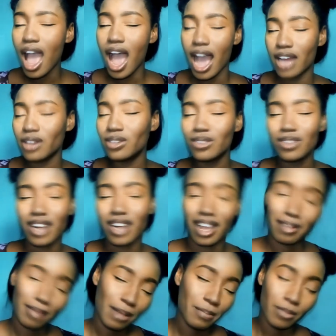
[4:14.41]
i don't look
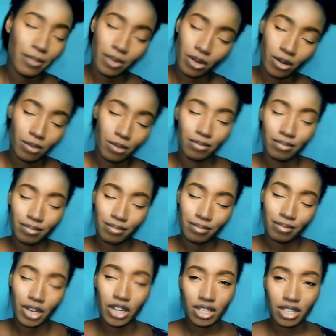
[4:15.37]
like my mom
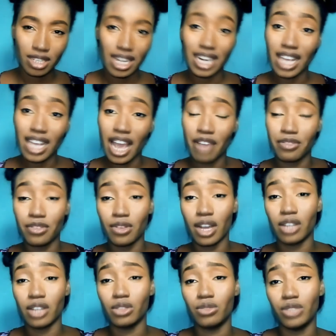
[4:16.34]
personally i feel
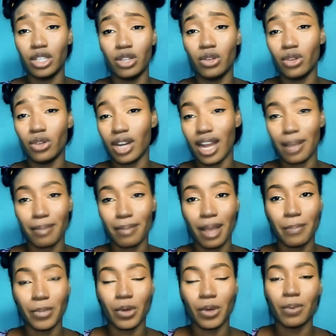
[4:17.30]
i don't really look like my
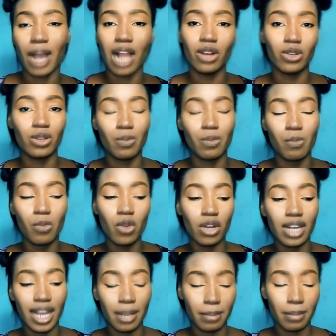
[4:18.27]
mom i look
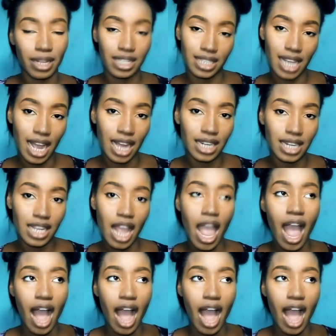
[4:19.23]
more like my dad